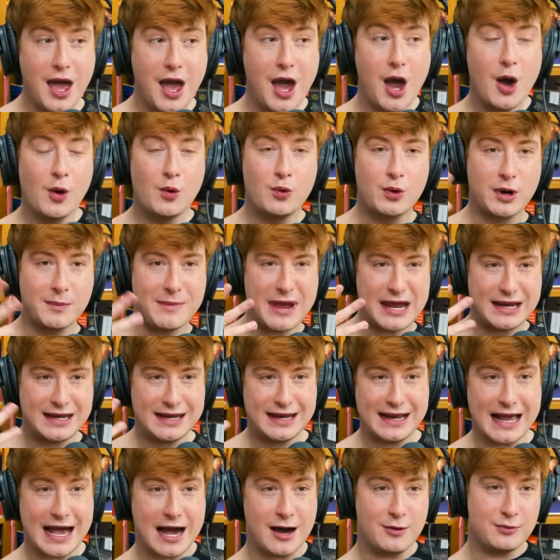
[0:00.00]
We're making
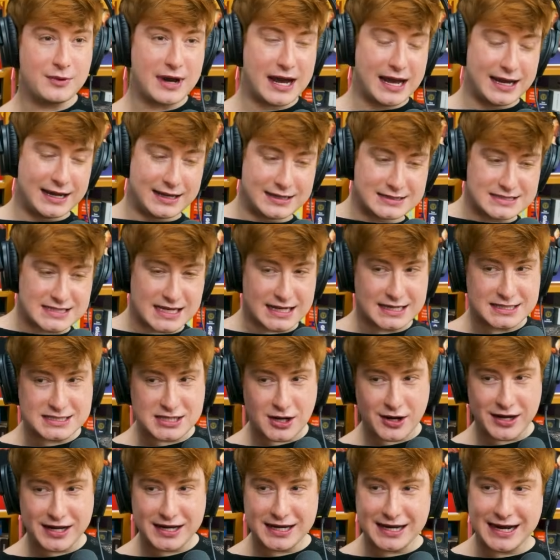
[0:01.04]
out, right? It's like
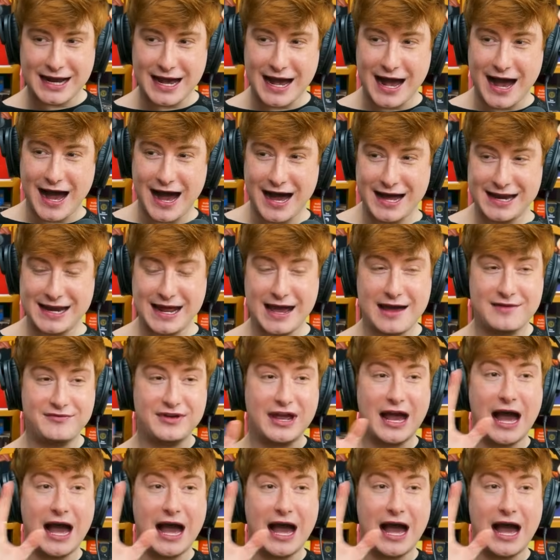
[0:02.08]
starting to get hot and heavy.